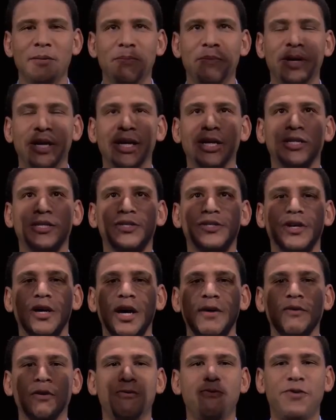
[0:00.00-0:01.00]
but it's
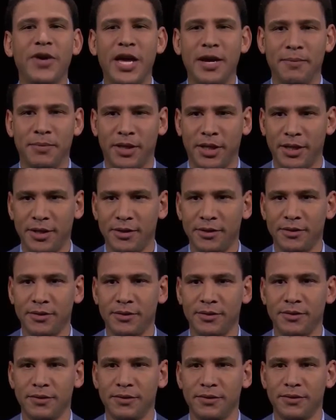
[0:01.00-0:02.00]
of a family
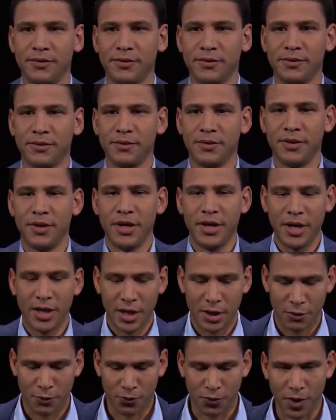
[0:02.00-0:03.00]

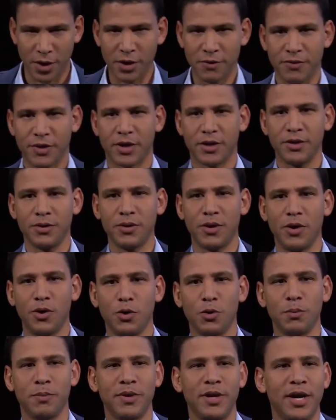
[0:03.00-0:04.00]
in front of their new
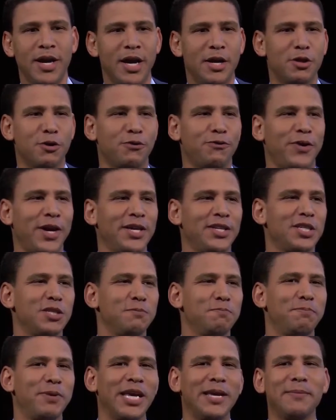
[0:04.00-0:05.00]
home, and their face is
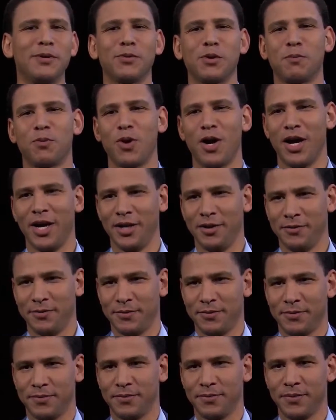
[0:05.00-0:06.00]
beaming with pride.
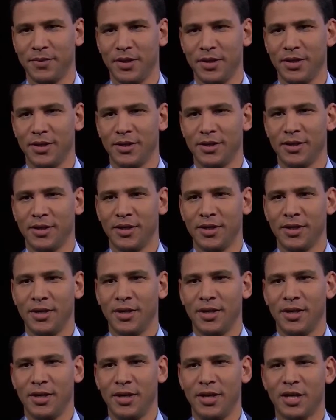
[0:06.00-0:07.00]

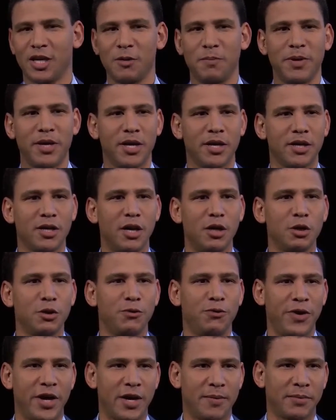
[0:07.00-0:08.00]
It could be a young
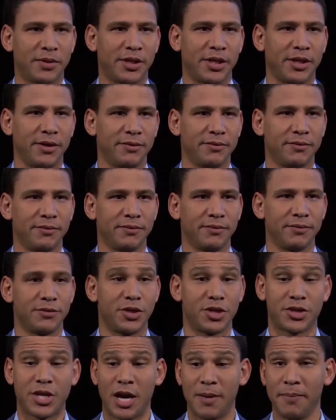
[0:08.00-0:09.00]
family,
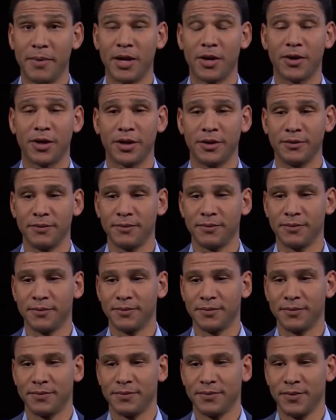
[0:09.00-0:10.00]
just got married.
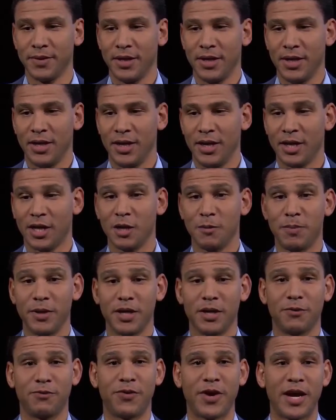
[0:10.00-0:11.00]
It could
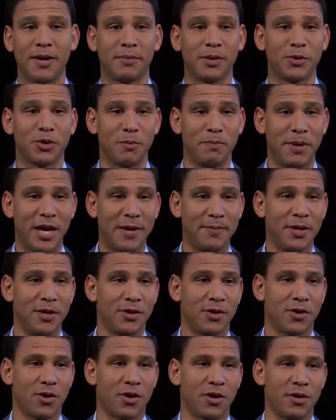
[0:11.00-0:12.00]
be a family with a baby in
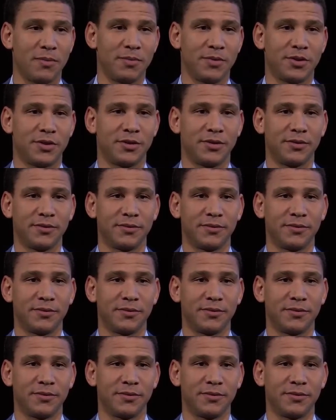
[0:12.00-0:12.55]
their arms.